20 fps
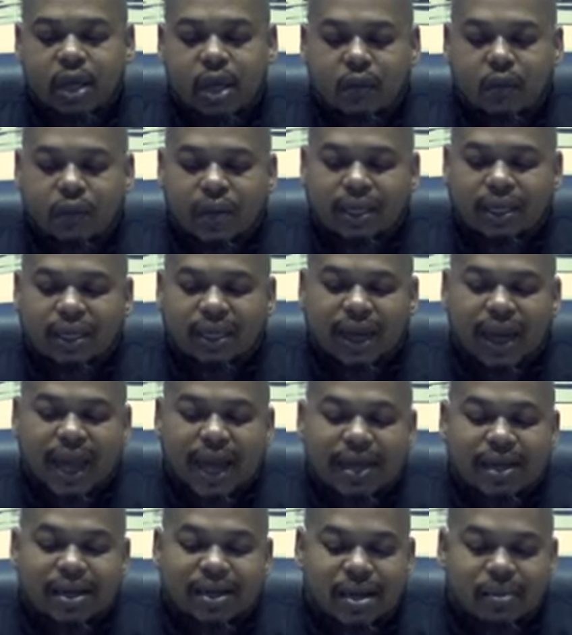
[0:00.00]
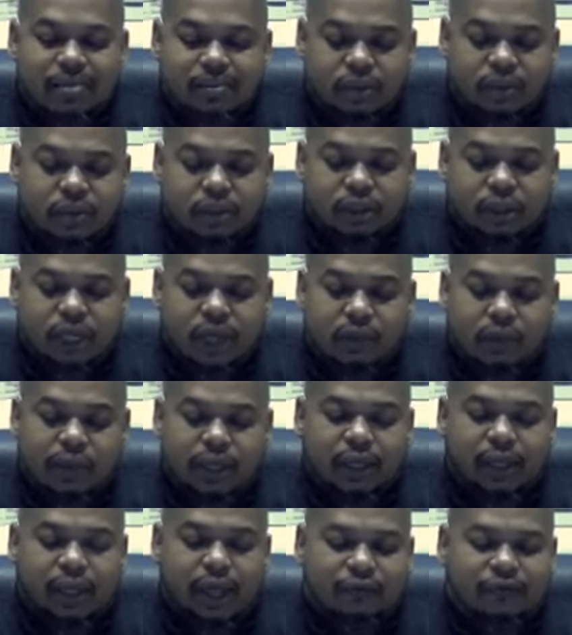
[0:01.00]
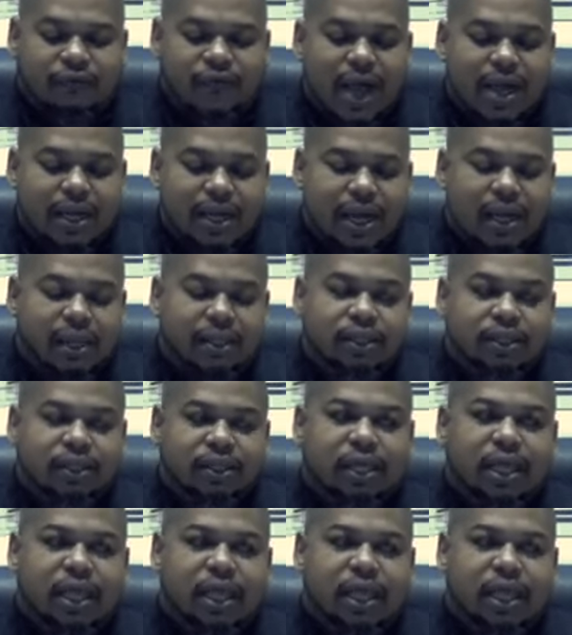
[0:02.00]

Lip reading: we look at numbers and we look at finances